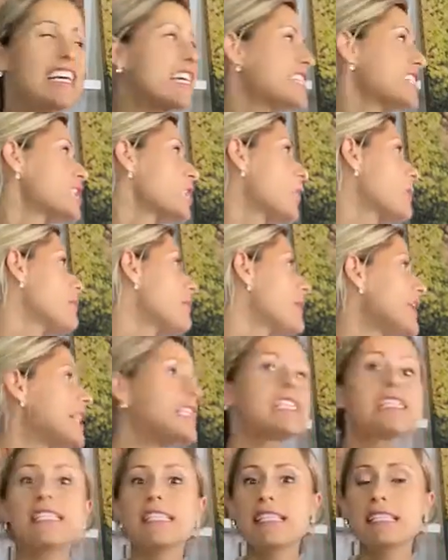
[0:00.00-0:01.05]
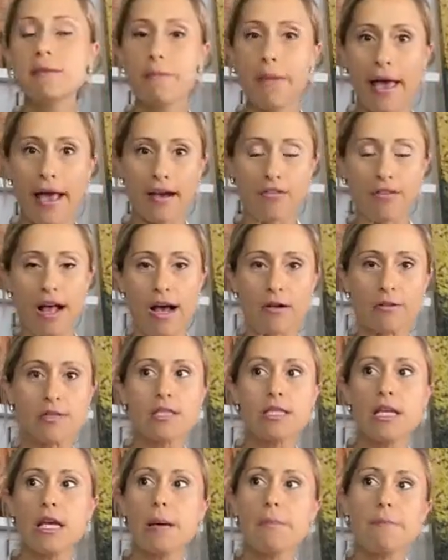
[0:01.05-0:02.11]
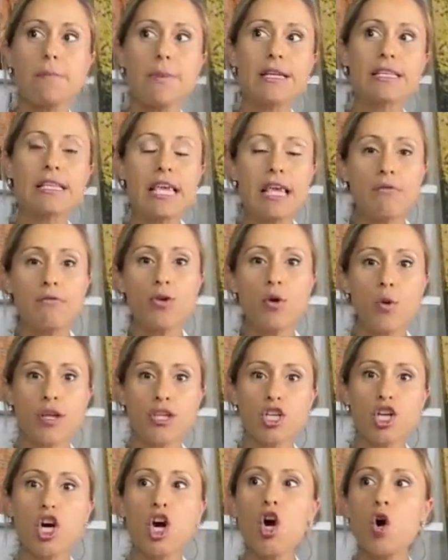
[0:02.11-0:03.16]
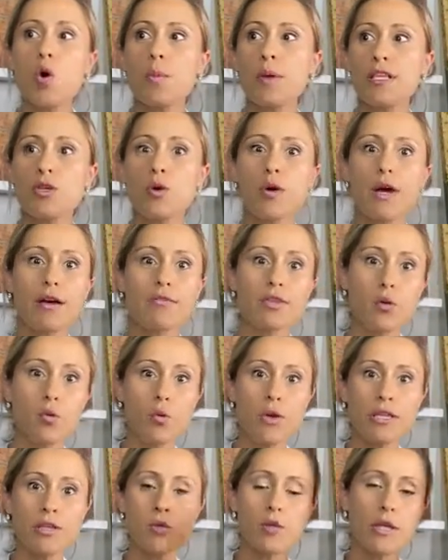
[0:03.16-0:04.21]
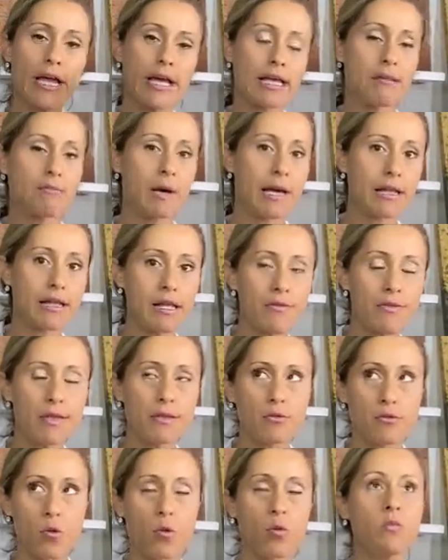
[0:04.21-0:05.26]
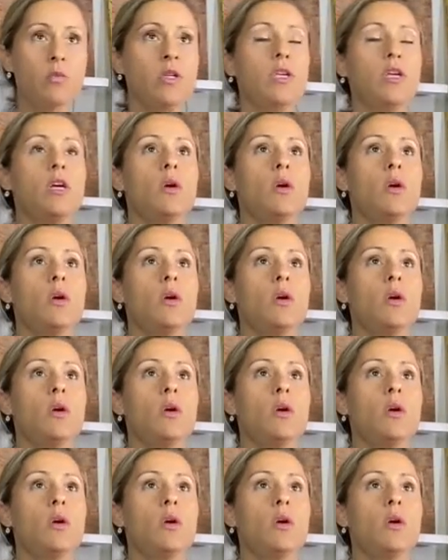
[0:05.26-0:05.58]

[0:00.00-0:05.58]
So I picked this as a background, but if you're at home and you have the window, like in my living room,